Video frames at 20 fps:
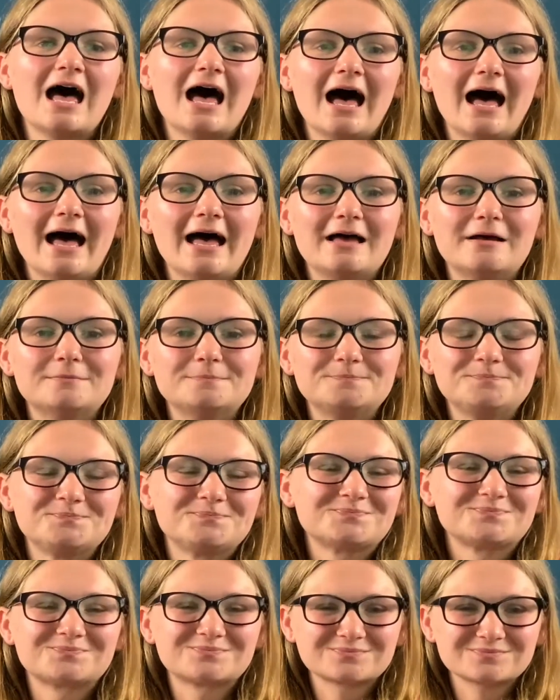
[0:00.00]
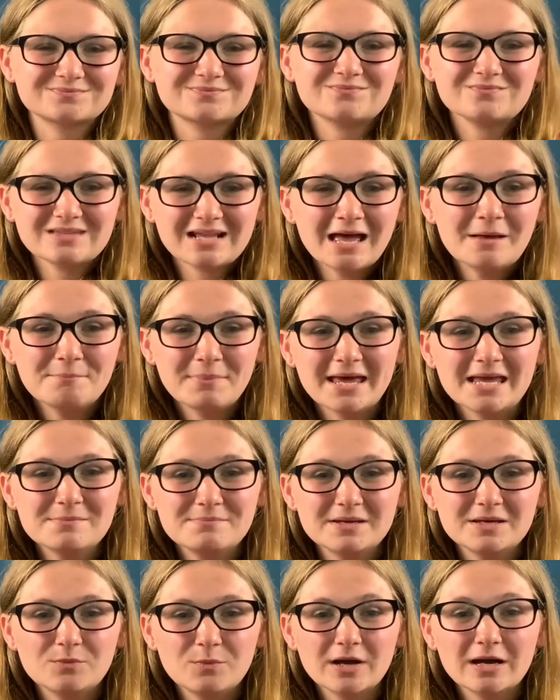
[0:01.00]
and
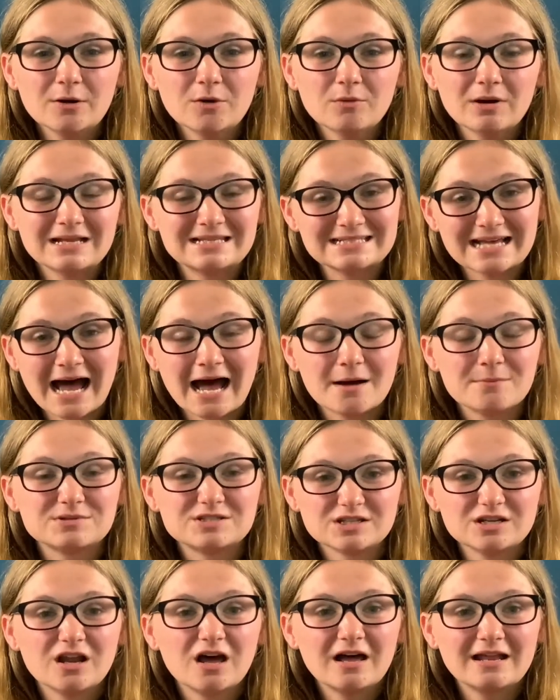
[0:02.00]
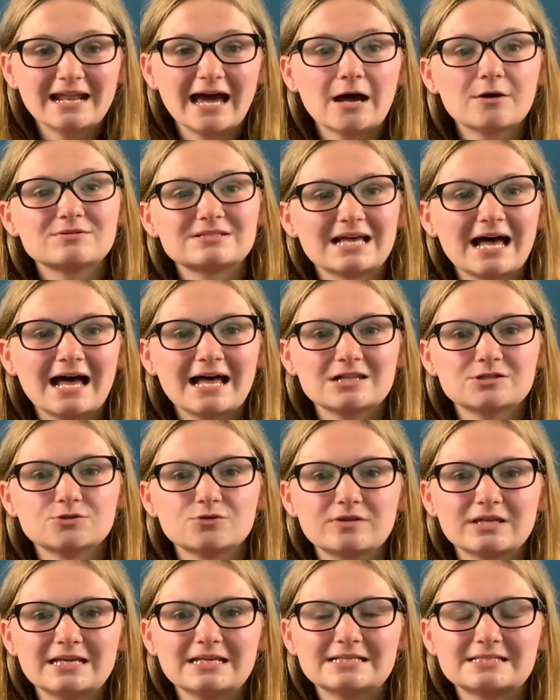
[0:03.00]
baby will adapt and learn how to handle
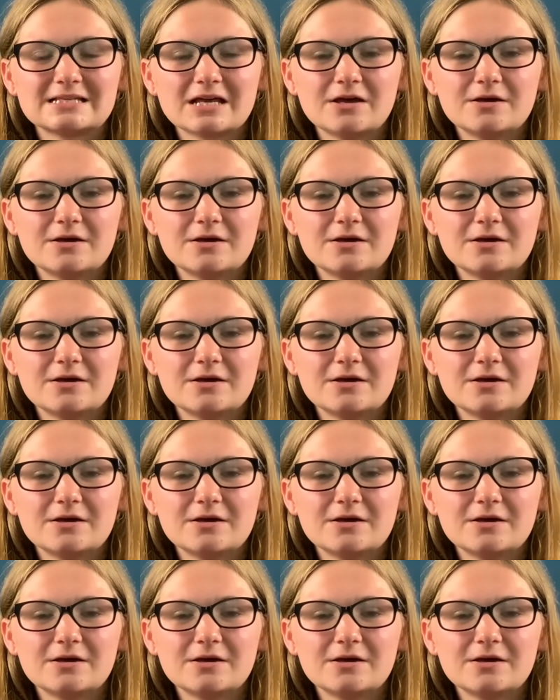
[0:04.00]
these